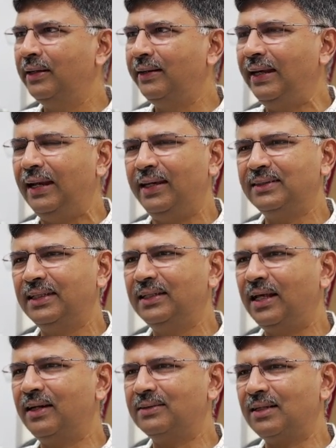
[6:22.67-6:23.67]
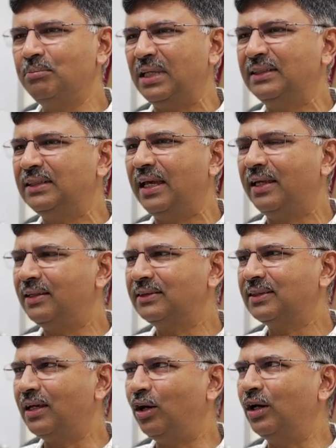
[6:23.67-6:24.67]
realizing there are some things they
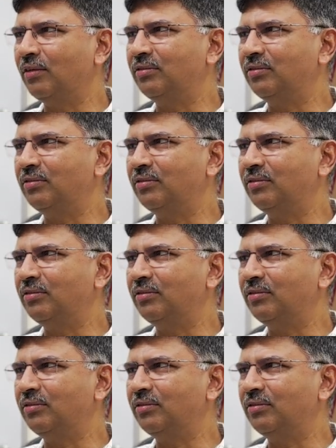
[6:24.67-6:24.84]
just cannot